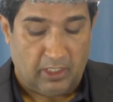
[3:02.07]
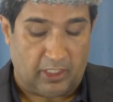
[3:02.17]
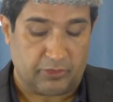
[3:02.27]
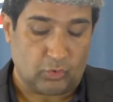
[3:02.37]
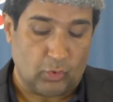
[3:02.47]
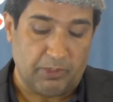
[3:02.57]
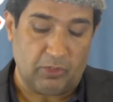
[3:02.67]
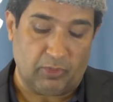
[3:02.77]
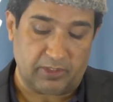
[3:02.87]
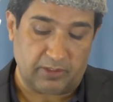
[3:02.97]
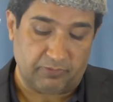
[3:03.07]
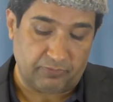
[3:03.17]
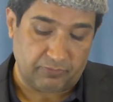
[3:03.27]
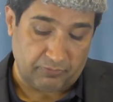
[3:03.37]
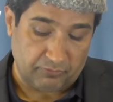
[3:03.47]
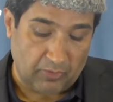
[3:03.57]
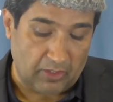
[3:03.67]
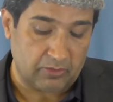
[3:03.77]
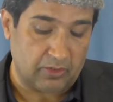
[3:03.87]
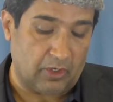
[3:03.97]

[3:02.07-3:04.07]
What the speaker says: Hazrat Umar was the founder